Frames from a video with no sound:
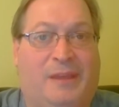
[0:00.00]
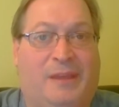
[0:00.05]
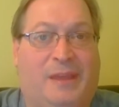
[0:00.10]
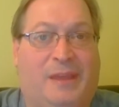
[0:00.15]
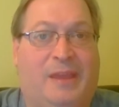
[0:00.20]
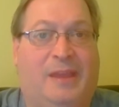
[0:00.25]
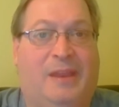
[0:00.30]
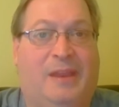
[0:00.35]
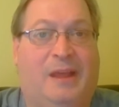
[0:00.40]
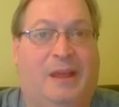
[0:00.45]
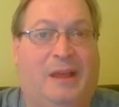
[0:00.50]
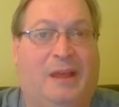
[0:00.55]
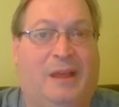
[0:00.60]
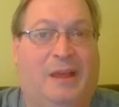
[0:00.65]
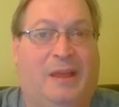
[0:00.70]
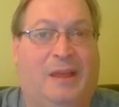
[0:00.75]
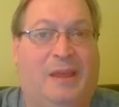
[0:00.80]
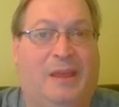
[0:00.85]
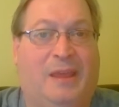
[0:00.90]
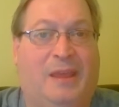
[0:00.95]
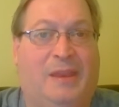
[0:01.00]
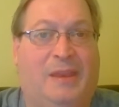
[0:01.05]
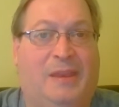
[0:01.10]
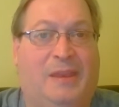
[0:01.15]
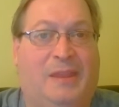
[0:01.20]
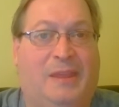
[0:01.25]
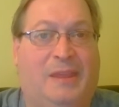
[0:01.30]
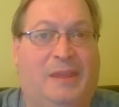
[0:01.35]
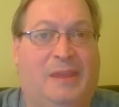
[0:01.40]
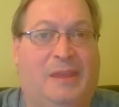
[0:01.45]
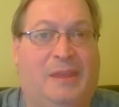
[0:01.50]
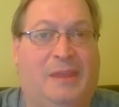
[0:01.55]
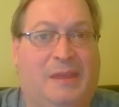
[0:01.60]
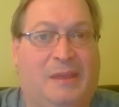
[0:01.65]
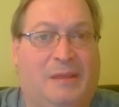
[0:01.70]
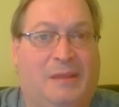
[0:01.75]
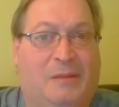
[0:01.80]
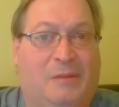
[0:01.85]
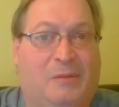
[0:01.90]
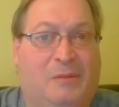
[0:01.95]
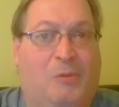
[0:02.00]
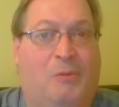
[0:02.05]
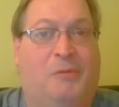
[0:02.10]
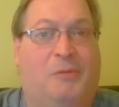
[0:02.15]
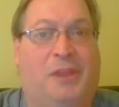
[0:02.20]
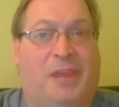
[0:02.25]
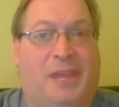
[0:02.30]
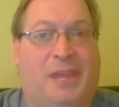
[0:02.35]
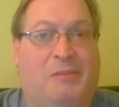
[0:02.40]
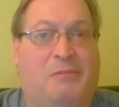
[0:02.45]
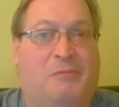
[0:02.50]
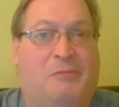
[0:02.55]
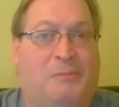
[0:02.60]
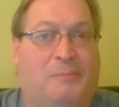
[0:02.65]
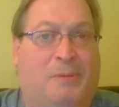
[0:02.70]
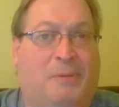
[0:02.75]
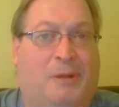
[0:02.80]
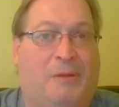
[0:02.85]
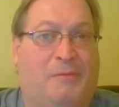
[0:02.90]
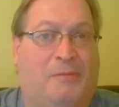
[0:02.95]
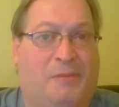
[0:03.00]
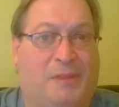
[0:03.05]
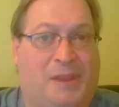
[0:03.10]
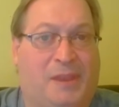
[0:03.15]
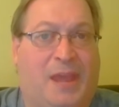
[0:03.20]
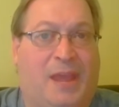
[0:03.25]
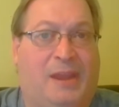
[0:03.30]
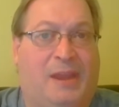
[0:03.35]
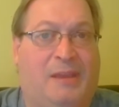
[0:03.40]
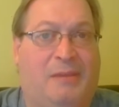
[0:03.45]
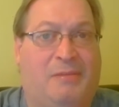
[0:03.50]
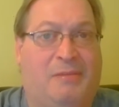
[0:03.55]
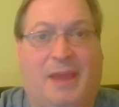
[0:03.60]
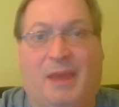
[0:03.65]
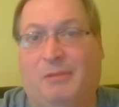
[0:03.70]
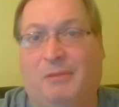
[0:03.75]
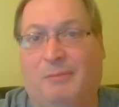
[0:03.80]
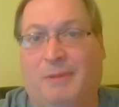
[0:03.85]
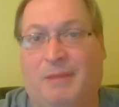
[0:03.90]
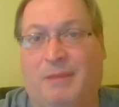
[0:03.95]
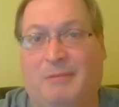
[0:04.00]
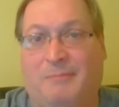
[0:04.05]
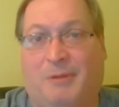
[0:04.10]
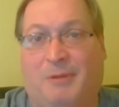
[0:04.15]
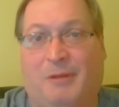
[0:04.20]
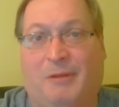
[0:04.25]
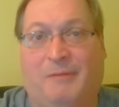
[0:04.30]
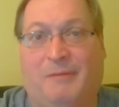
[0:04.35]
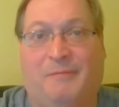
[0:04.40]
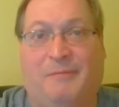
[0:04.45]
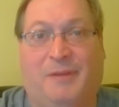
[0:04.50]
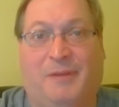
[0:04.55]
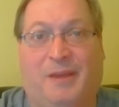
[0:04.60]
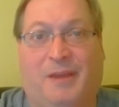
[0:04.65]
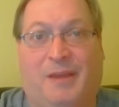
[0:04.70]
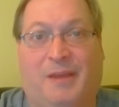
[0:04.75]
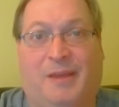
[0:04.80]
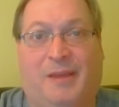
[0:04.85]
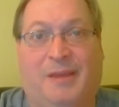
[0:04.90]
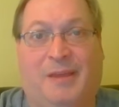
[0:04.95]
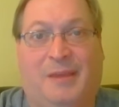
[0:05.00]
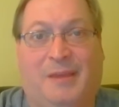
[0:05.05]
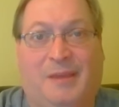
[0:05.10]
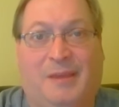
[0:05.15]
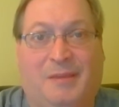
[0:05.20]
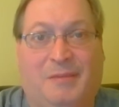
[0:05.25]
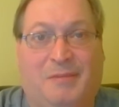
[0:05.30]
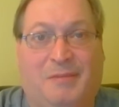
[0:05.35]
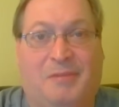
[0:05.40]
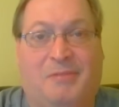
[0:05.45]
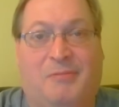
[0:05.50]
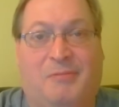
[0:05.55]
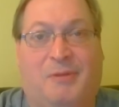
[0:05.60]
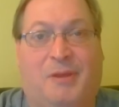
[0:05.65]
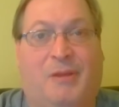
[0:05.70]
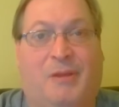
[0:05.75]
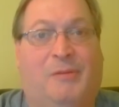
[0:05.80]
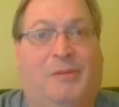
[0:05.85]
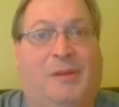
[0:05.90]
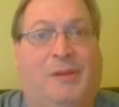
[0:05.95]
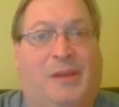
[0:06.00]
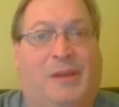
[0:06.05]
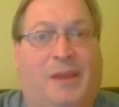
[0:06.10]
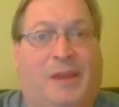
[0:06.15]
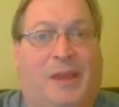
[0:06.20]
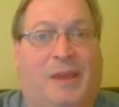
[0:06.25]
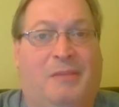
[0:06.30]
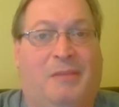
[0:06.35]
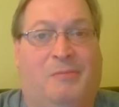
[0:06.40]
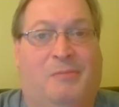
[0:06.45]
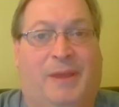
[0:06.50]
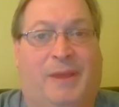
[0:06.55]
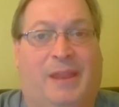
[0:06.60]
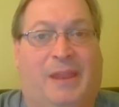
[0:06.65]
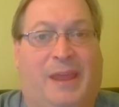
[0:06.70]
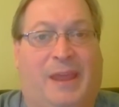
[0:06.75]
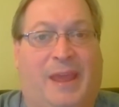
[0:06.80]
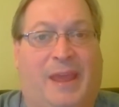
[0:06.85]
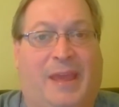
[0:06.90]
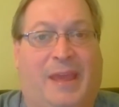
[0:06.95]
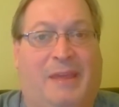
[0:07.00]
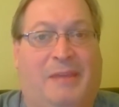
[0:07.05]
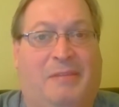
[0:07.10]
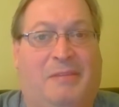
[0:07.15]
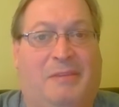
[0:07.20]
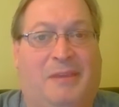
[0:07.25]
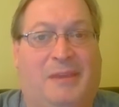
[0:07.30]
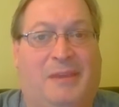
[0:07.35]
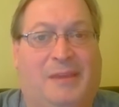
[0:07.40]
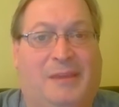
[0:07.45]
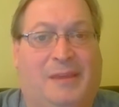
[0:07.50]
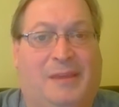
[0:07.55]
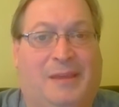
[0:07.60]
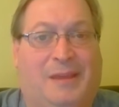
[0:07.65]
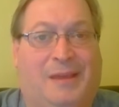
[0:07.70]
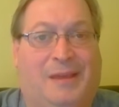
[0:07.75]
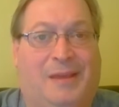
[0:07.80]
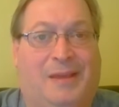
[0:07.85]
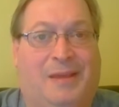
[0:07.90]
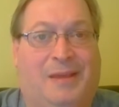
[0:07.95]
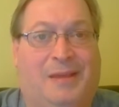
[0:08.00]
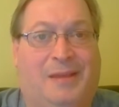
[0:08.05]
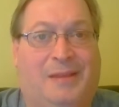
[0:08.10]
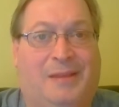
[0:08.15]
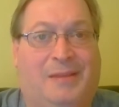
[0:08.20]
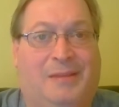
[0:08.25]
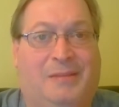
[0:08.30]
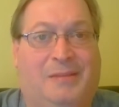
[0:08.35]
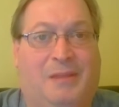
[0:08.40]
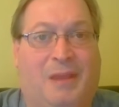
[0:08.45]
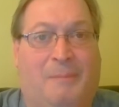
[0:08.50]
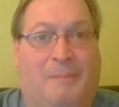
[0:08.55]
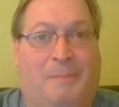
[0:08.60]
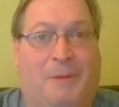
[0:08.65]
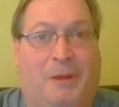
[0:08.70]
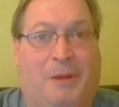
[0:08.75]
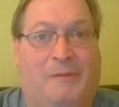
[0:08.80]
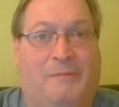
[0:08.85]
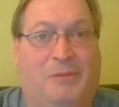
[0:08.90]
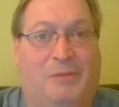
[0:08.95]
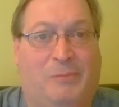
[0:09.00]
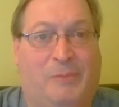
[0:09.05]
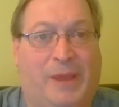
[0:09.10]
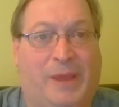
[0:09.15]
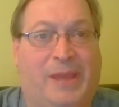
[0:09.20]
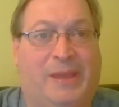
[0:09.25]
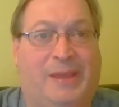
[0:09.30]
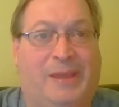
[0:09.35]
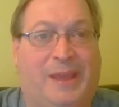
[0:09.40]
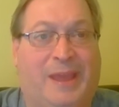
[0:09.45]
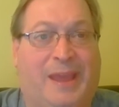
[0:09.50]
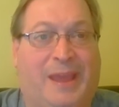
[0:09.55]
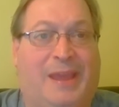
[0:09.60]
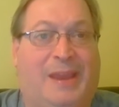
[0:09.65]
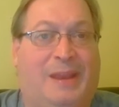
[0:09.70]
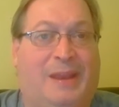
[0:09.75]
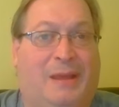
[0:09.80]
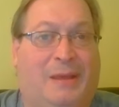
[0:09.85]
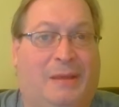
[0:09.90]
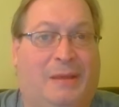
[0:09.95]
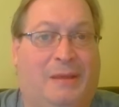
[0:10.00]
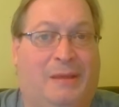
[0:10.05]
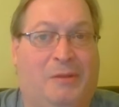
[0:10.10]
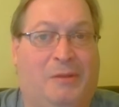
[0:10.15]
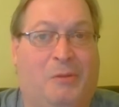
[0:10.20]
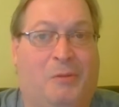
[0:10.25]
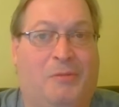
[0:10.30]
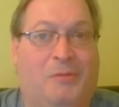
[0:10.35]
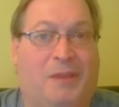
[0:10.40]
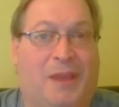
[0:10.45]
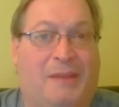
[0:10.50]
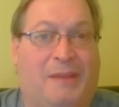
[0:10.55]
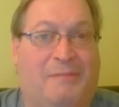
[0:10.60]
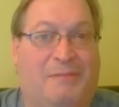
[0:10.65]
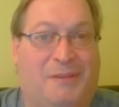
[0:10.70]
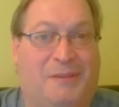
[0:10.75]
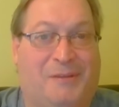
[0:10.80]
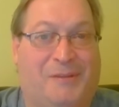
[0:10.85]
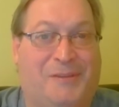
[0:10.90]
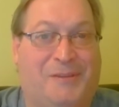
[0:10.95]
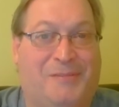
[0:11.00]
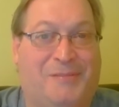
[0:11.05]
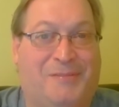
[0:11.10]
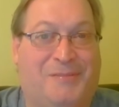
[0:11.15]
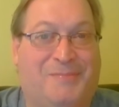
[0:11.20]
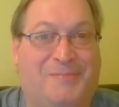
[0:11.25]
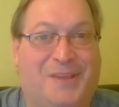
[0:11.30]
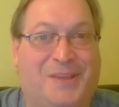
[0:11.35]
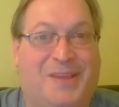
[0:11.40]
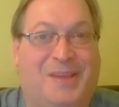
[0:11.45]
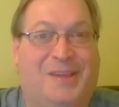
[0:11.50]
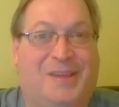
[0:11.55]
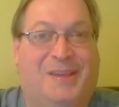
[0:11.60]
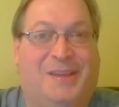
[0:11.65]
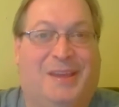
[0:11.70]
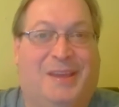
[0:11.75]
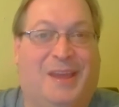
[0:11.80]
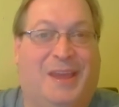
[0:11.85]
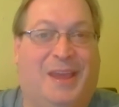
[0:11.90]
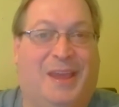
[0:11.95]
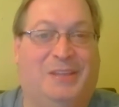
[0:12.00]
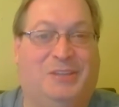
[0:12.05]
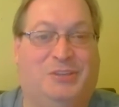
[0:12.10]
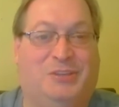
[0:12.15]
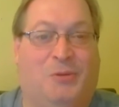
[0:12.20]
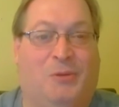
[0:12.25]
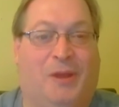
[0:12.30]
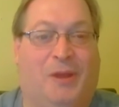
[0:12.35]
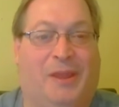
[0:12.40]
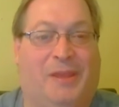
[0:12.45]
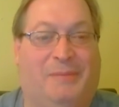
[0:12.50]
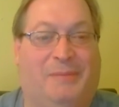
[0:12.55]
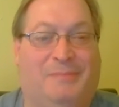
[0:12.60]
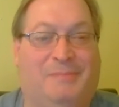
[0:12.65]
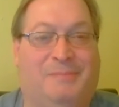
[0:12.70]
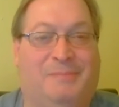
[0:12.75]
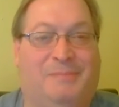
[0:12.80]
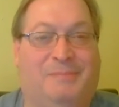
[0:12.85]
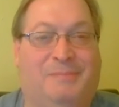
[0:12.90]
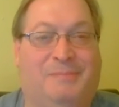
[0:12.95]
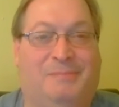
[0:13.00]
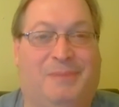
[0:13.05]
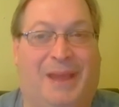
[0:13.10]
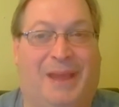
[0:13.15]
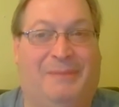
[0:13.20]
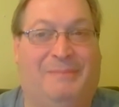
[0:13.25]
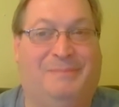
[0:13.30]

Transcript: in, eh, uh, in the northeastern part of Salina, southwestern part of uh, Cicero, as well as uh, part of DeWitt and uh, Northside. Enjoy. Bye bye.